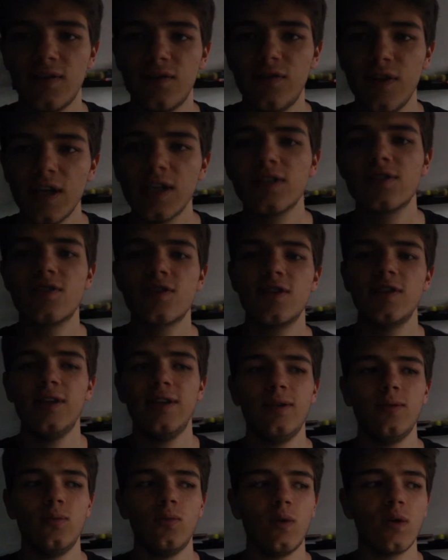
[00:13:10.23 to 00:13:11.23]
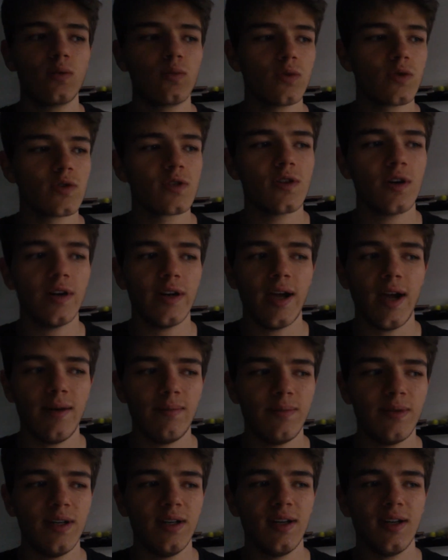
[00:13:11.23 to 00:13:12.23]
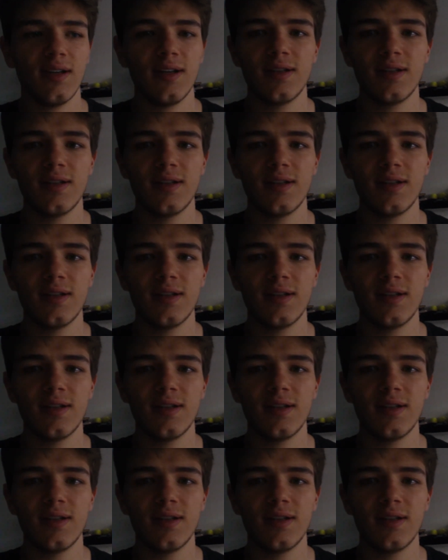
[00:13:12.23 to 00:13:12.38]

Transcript: eventually what will start happening